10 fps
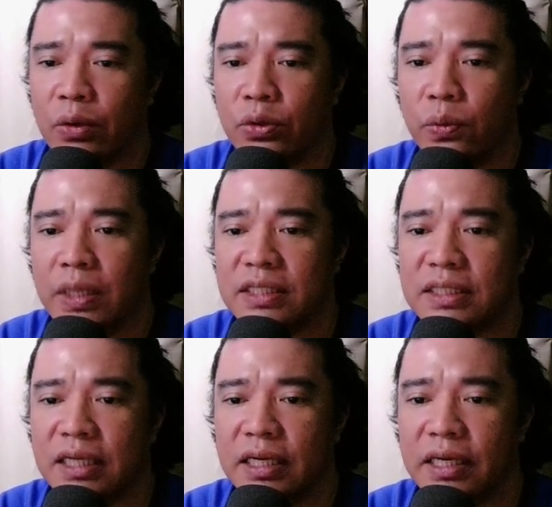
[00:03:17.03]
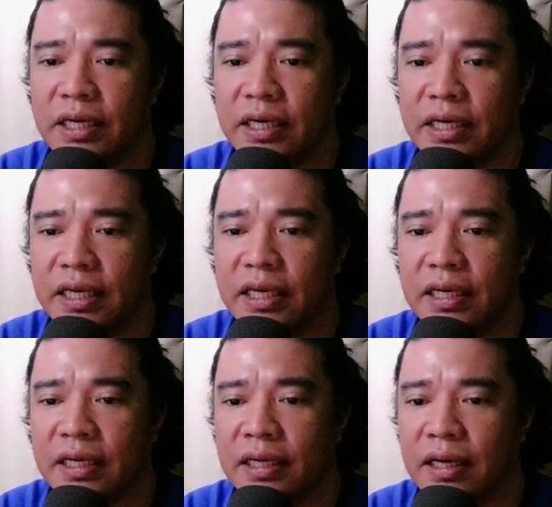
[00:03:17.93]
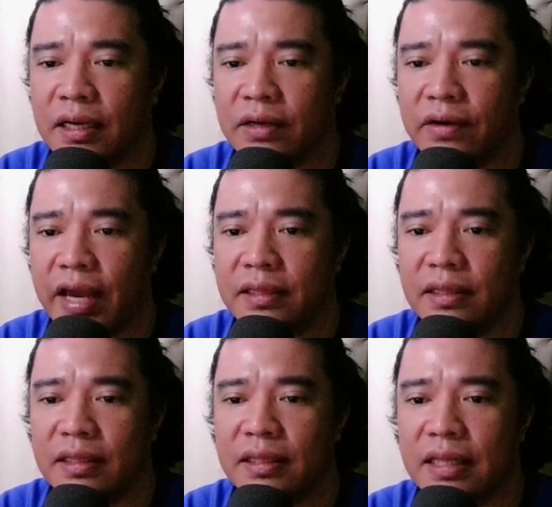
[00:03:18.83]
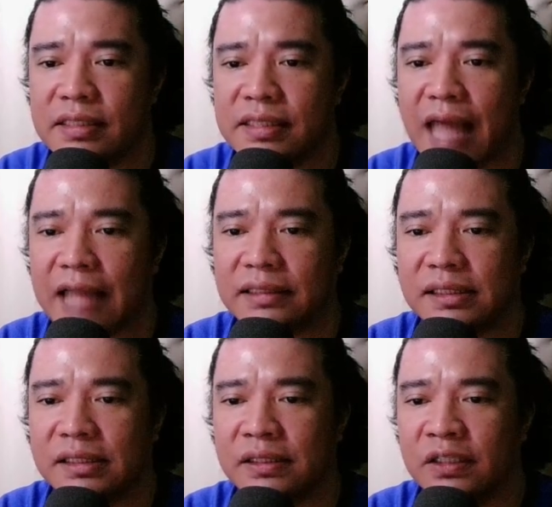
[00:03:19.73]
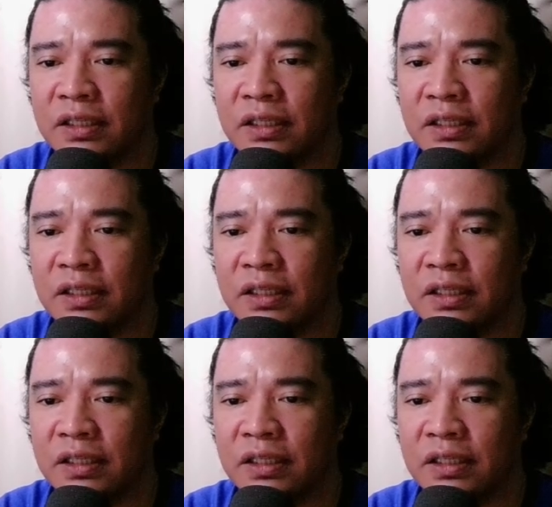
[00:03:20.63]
you will see here the grade stats.